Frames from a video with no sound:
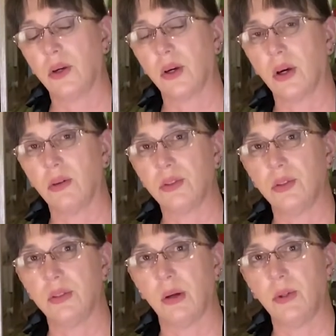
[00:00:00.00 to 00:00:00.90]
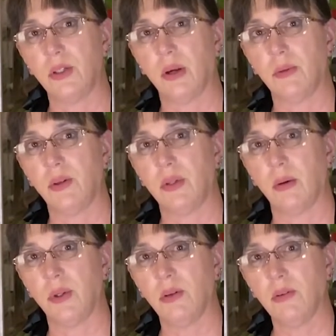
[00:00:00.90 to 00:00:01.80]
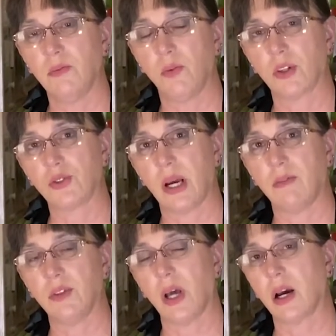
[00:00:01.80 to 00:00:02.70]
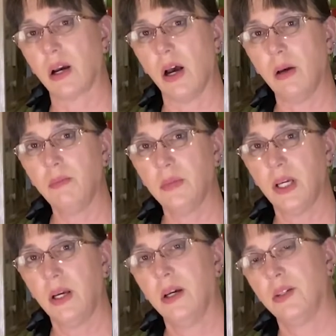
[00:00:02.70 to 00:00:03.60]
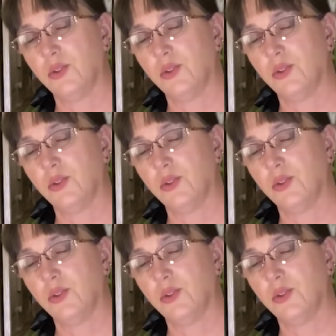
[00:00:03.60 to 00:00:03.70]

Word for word: can go to www.porktravel.com.